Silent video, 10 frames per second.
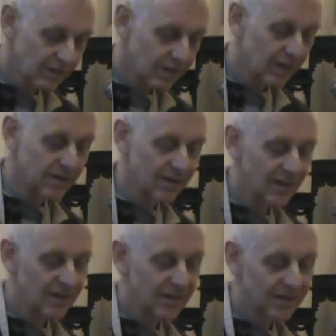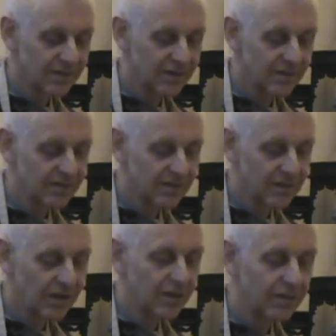then
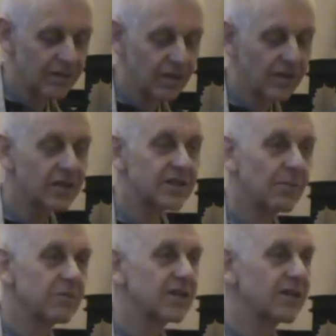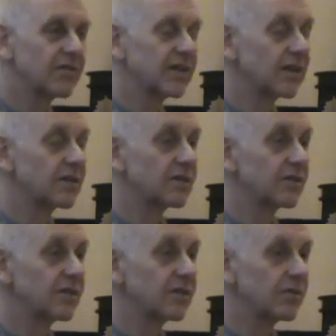the other example is given that
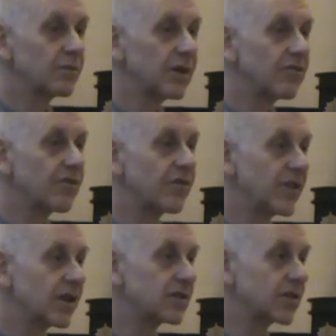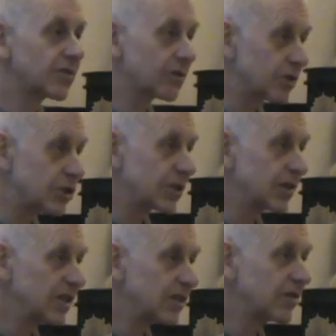whoever thinks of Krishna,
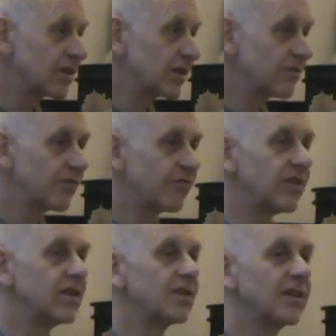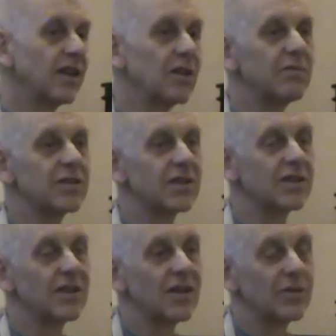even in fear and enmity,
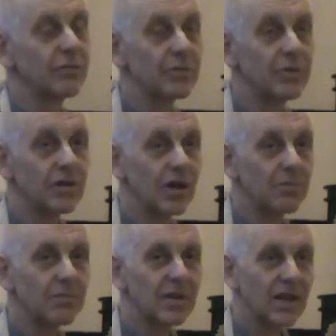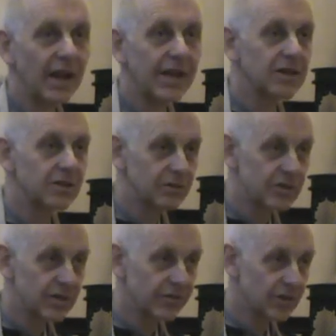will become like
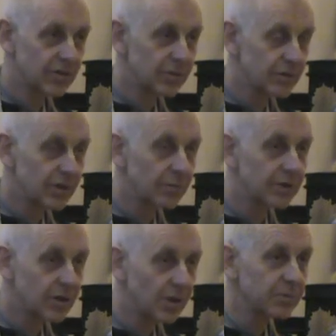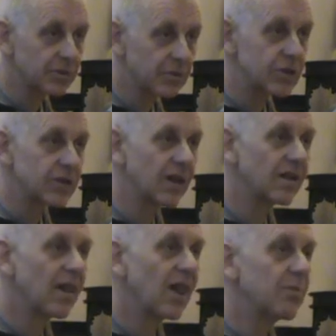Krishna. Of course, we do not become Krishna,
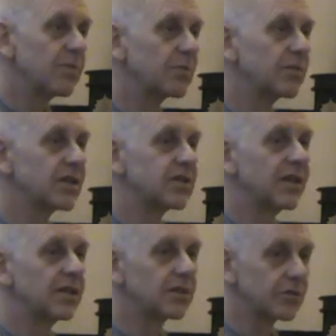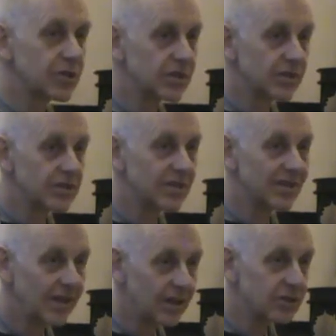but we attain Krishna's
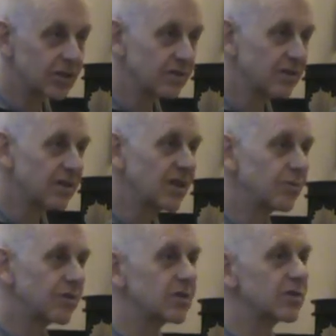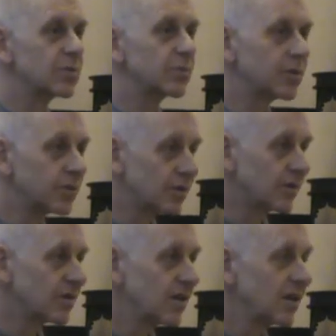nature, which is pure.
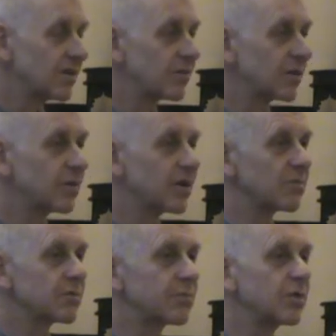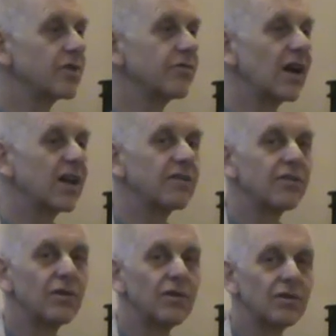One becomes purified
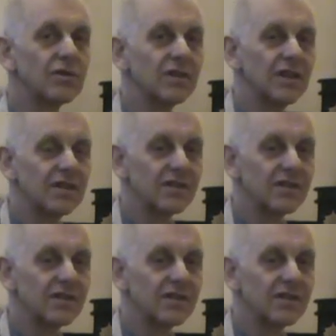of all